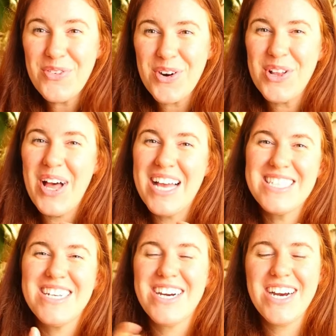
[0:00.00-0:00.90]

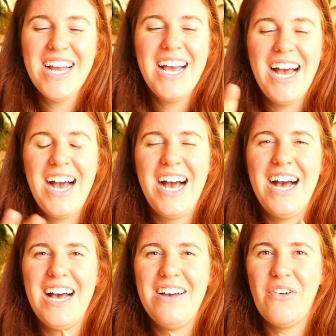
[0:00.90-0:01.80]
fertilizer,
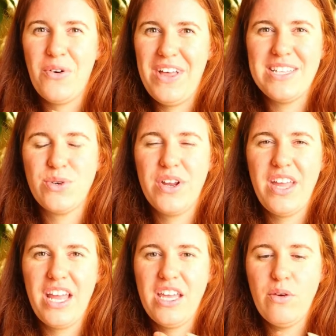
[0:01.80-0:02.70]
uh, or that sort of
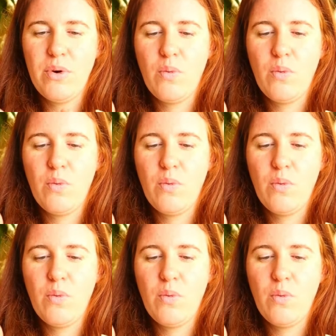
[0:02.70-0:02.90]
thing. You would